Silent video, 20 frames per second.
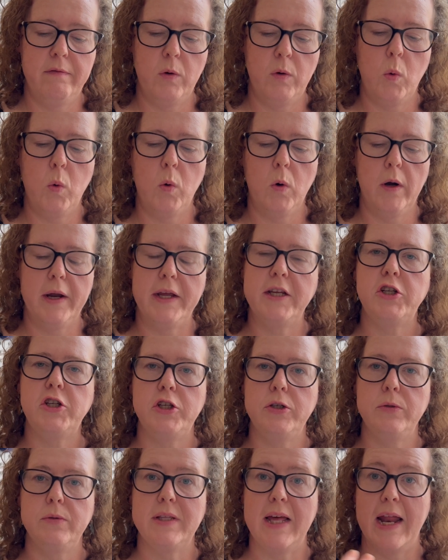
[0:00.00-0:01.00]
or
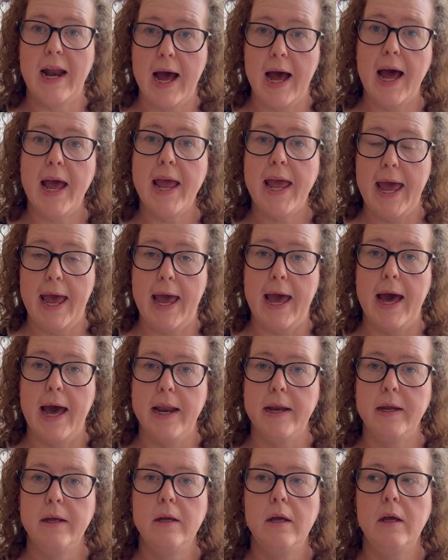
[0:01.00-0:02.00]
issues that I
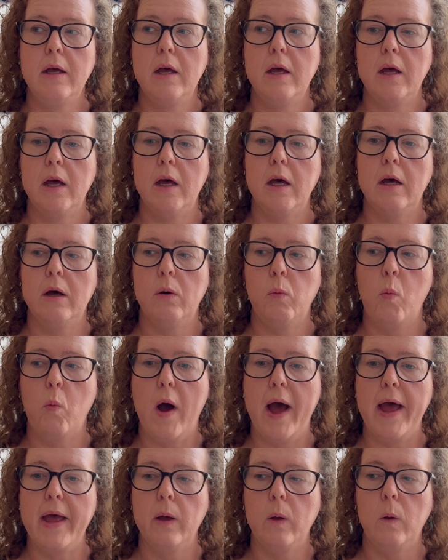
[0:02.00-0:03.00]
had
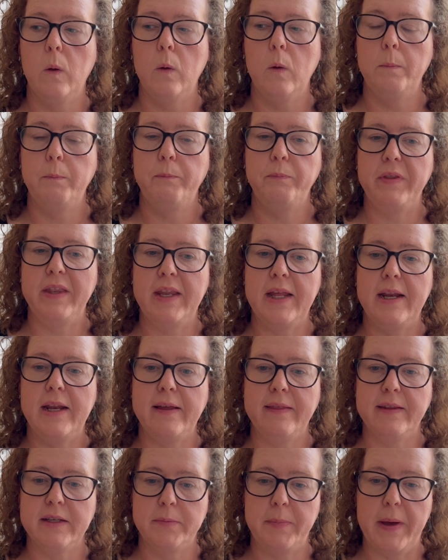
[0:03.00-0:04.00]
while
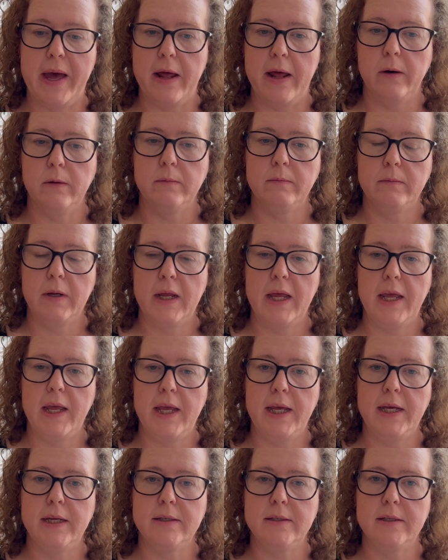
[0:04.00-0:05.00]
knitting this pattern
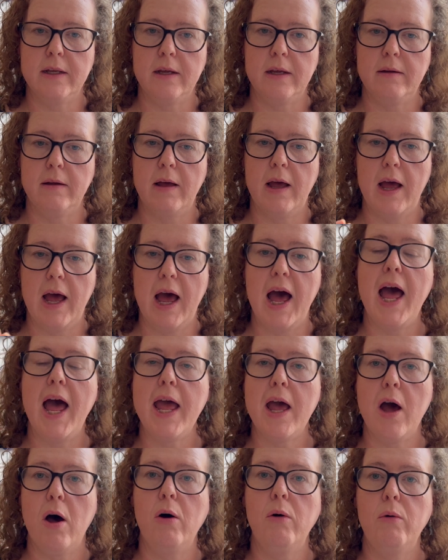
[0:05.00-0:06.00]
is
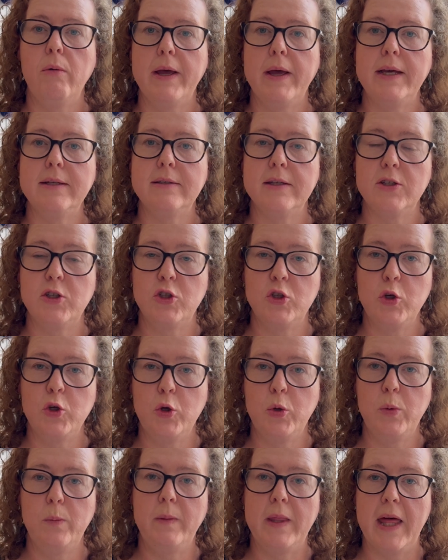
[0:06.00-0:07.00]
I always
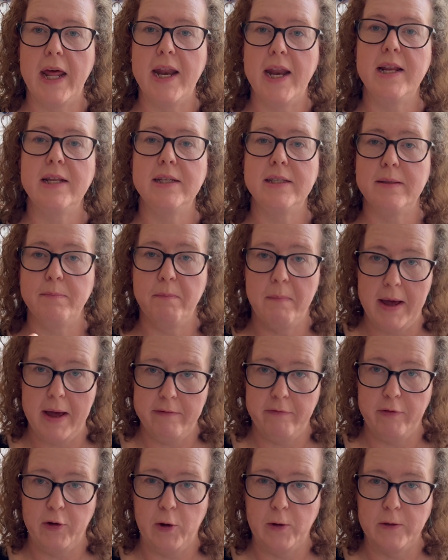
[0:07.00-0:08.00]
assume that it is my
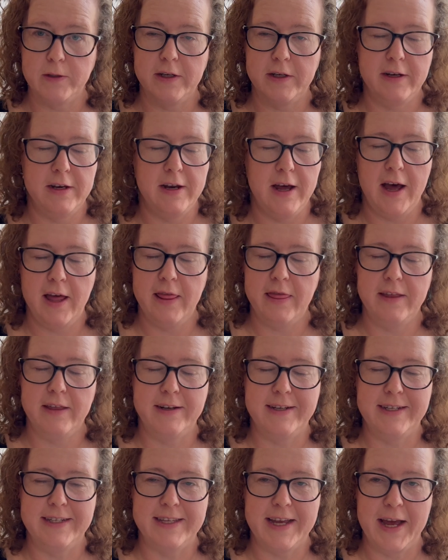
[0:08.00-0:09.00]
fault, not the
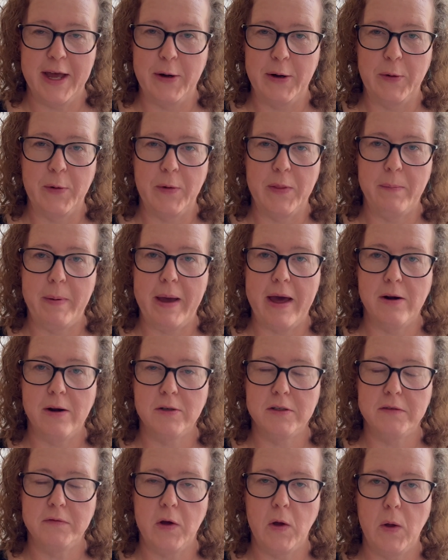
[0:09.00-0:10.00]
designer or the
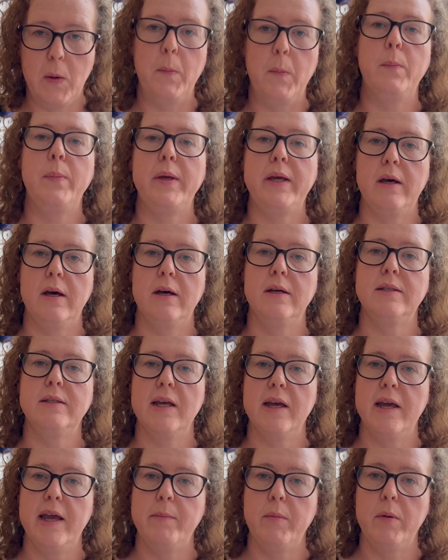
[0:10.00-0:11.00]
pattern's fault, because
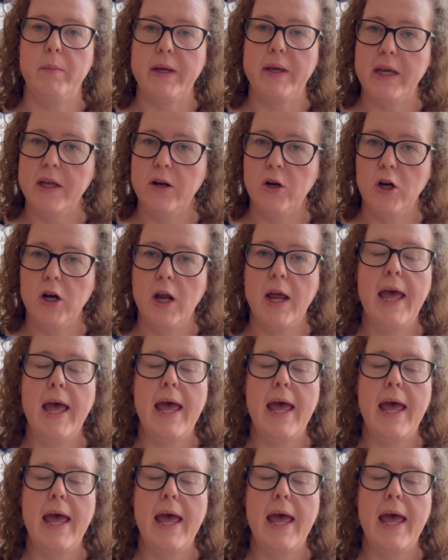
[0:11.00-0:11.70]
I am a beginner